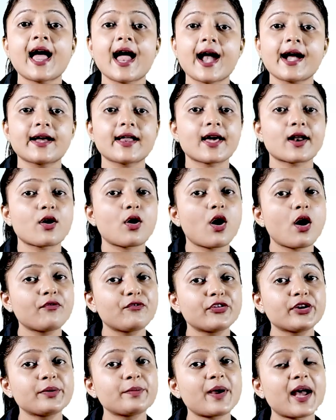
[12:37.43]
and are
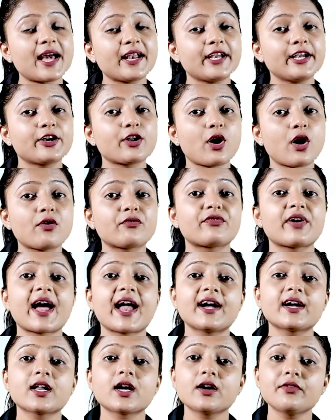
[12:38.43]
often married off
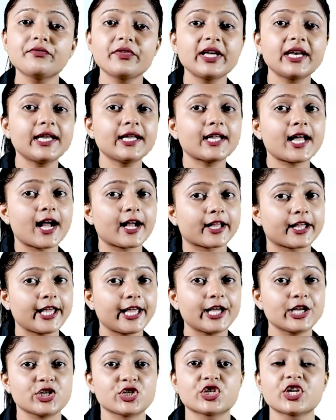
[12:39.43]
at a very young
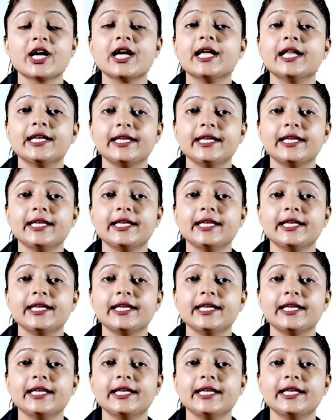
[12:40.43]
age.